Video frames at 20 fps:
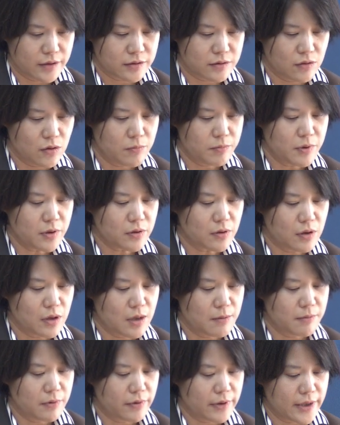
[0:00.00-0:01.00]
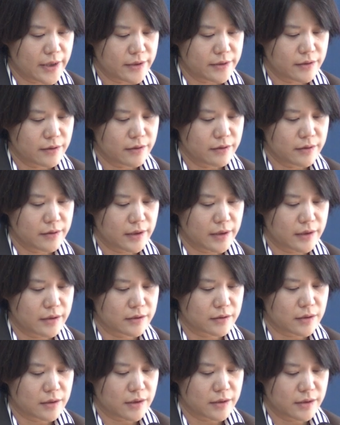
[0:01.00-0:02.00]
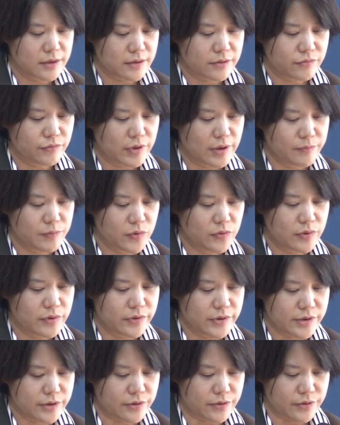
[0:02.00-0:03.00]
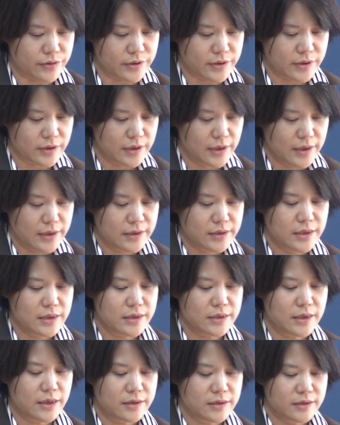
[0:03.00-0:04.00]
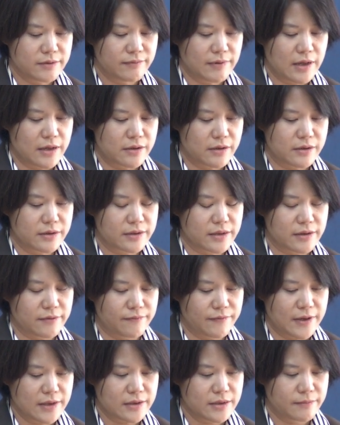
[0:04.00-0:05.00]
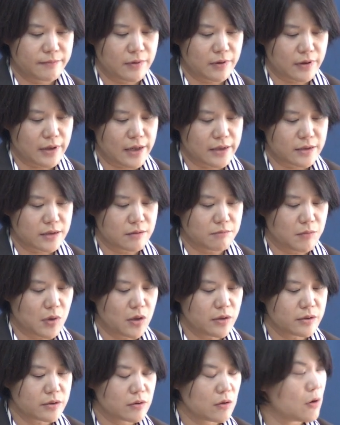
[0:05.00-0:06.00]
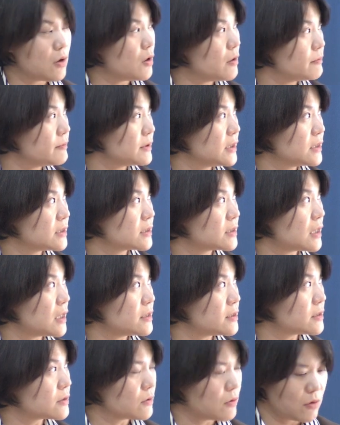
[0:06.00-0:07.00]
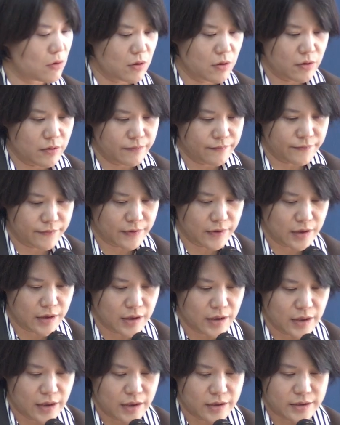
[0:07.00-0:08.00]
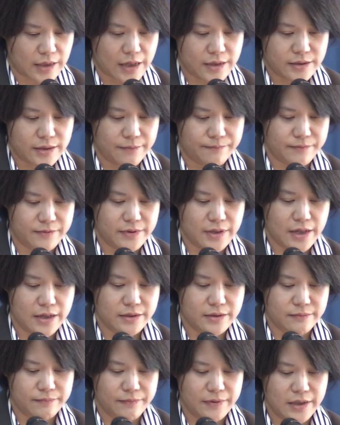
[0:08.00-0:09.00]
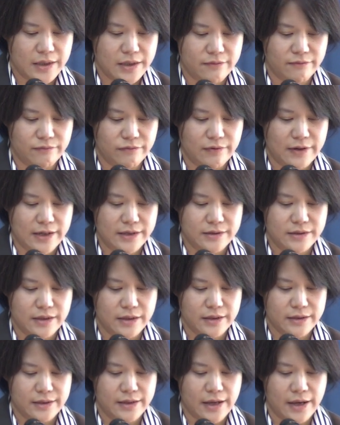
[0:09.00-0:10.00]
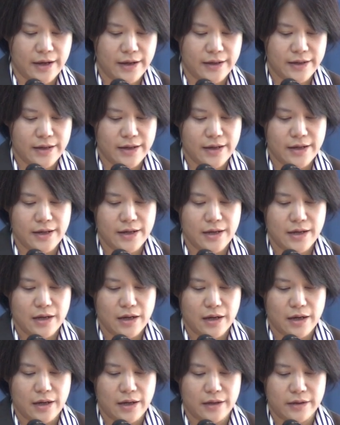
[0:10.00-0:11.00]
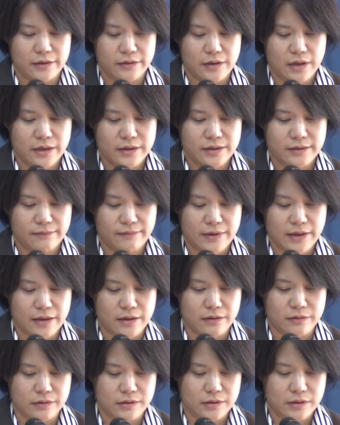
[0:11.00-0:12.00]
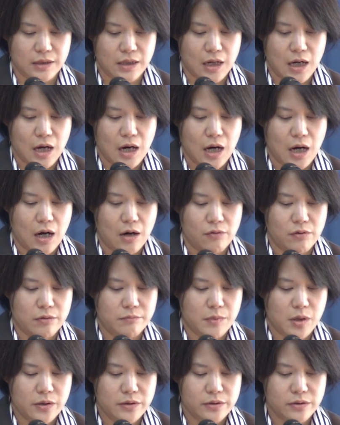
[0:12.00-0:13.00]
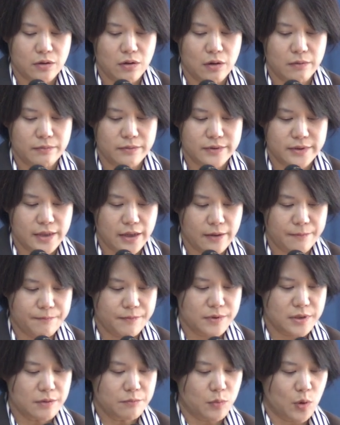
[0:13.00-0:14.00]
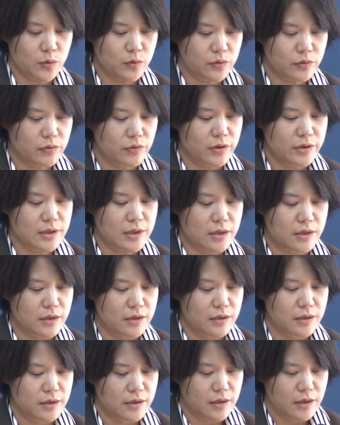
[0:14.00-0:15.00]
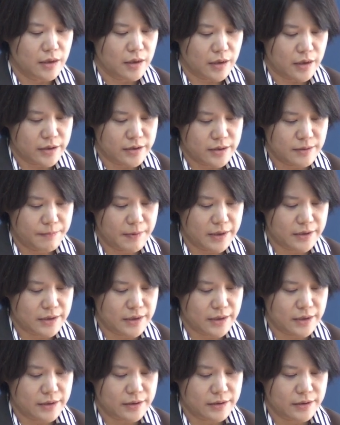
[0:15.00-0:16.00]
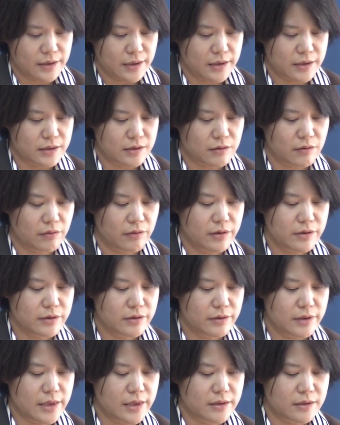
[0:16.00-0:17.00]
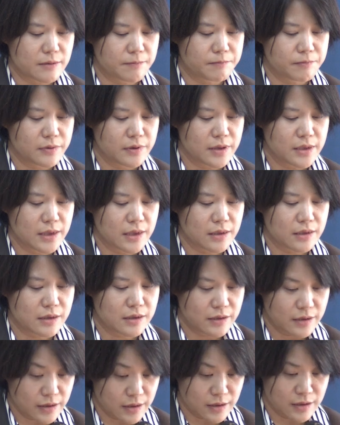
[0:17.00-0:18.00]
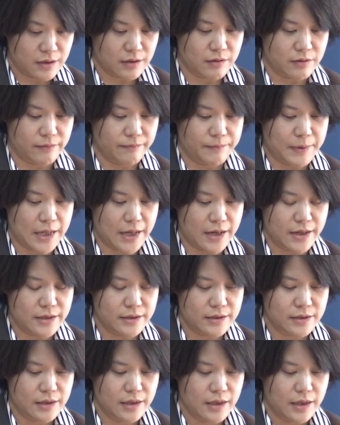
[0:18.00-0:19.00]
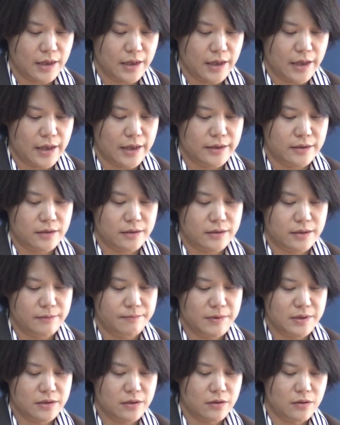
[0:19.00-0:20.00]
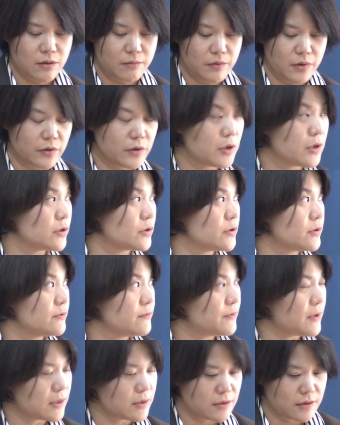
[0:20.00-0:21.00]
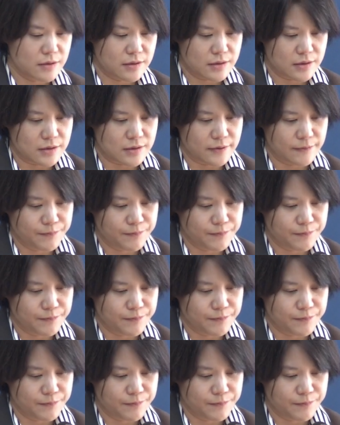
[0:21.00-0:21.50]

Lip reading: global collaboration and extramural research. These antivirals are effective against MERS-CoV, SARS-CoV, SFHSV, influenza, dengue, and Lassa virus. Our MERS-CoV therapeutic monoclonal antibodies is currently in the preclinical phase, and the Division of Acute Infectious